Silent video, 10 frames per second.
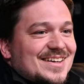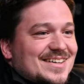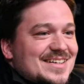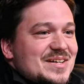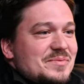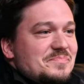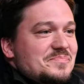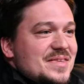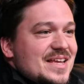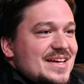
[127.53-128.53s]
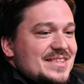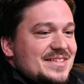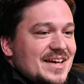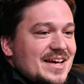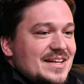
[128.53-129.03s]
um,
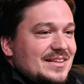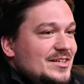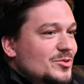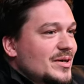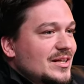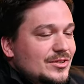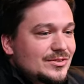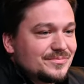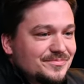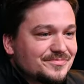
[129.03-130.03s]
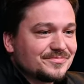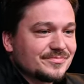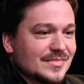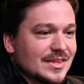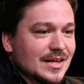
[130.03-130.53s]
and then little by little,
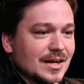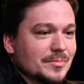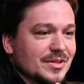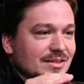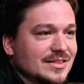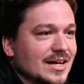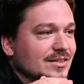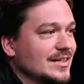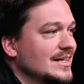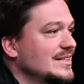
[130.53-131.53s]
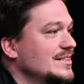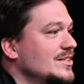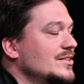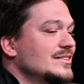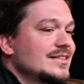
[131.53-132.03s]
I built kind of like,
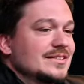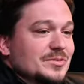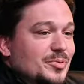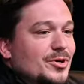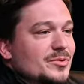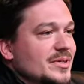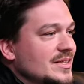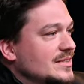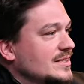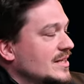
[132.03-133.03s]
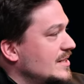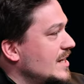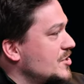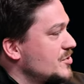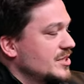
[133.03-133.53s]
you know, the department
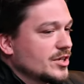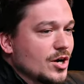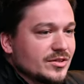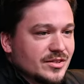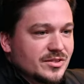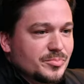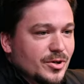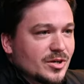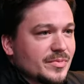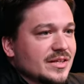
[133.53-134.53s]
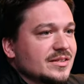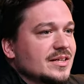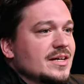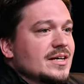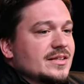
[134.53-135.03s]
and actually the content
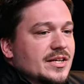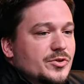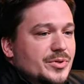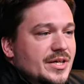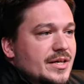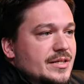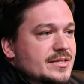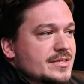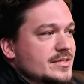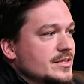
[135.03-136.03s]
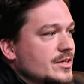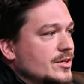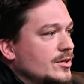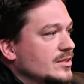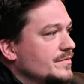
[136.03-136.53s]
department that creates, you
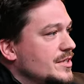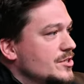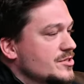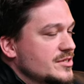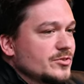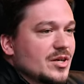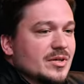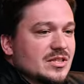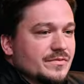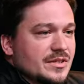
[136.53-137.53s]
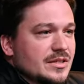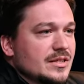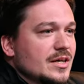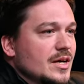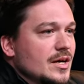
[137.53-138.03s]
know, all the videos on Adorama
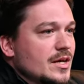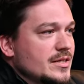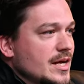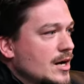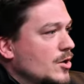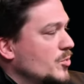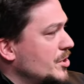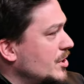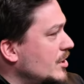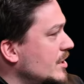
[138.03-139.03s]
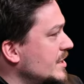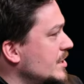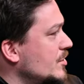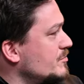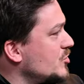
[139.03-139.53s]
TV, now we are,
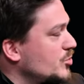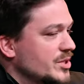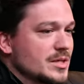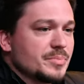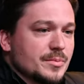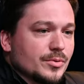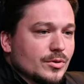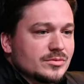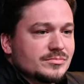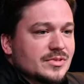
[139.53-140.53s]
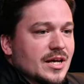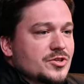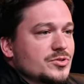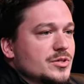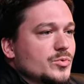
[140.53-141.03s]
you know, three people
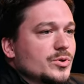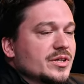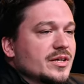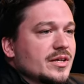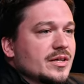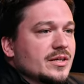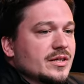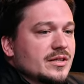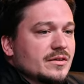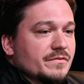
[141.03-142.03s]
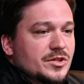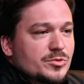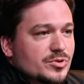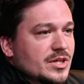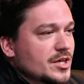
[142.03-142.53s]
actually working in the
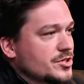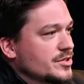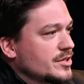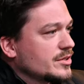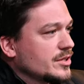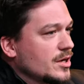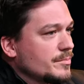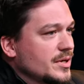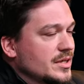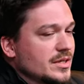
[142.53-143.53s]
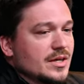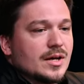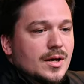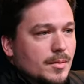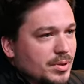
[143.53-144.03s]
video production here at the company,
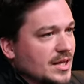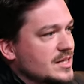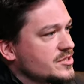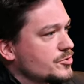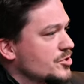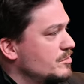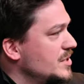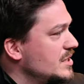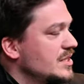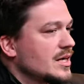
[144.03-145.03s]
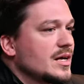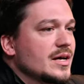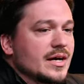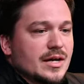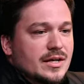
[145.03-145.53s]
plus social
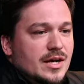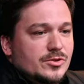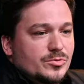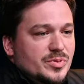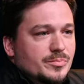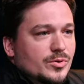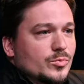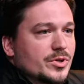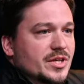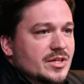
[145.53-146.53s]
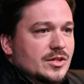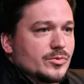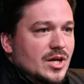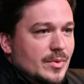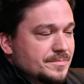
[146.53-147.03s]
media and other people working
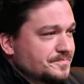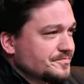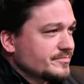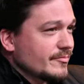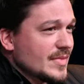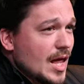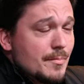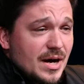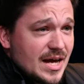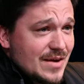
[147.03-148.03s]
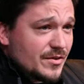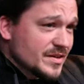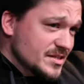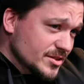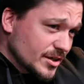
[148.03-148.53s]
at Adorama. But
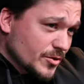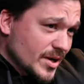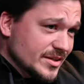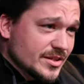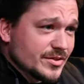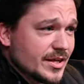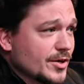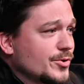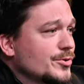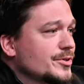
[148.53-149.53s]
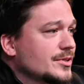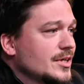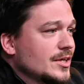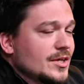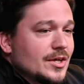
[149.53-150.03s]
everything started right there in that
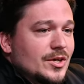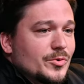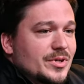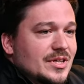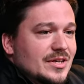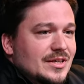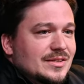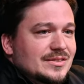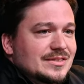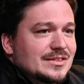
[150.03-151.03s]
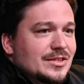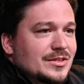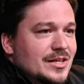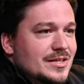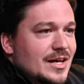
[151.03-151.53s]
corner with a, you
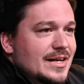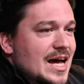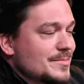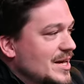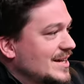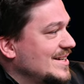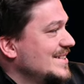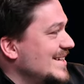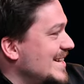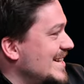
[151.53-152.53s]
know, an iMac